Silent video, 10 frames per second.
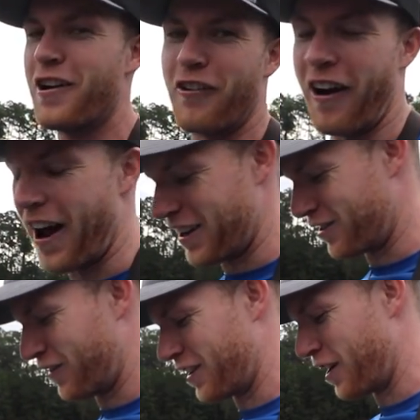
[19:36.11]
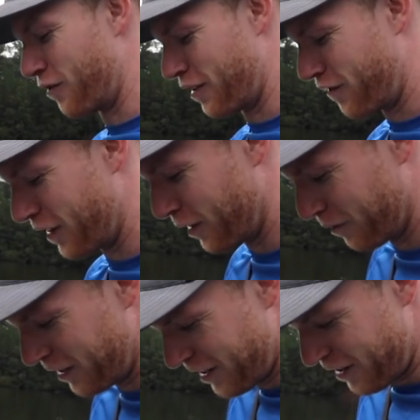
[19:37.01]
Ryan's video we
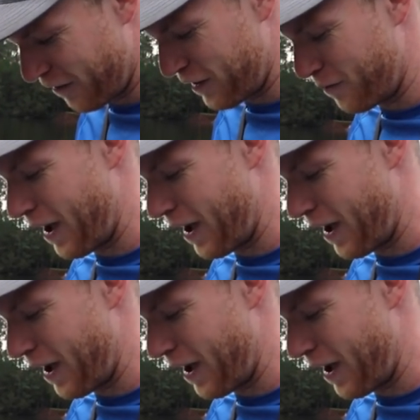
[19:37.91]
filmed of him